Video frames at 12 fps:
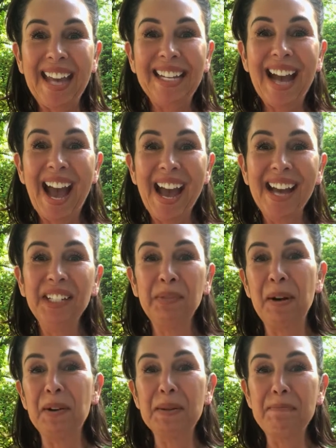guys,
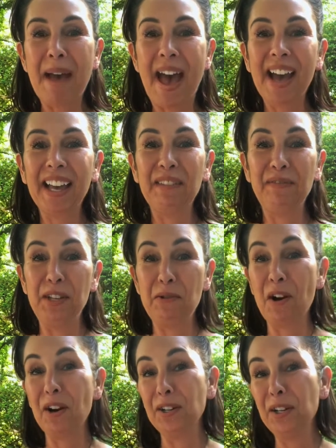welcome back. If you
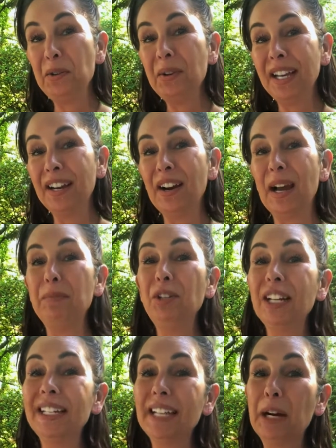are new here, I'm
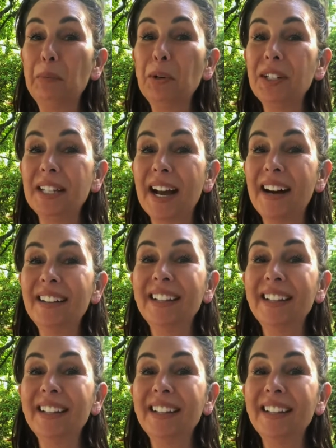Chantel Purcell,